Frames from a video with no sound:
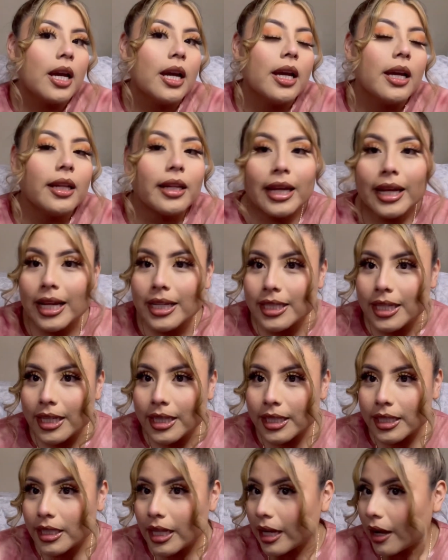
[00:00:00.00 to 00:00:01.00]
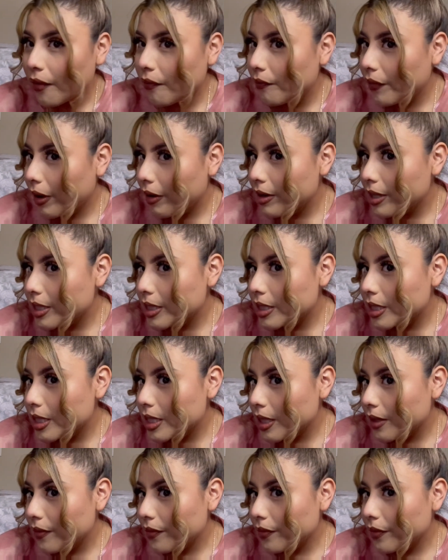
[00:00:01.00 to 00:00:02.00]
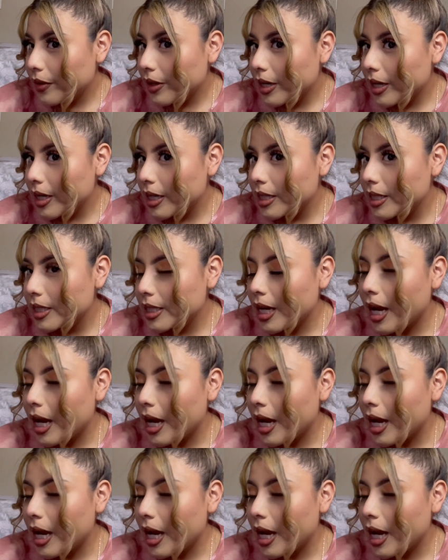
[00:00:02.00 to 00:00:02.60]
like I said, this is like a very different,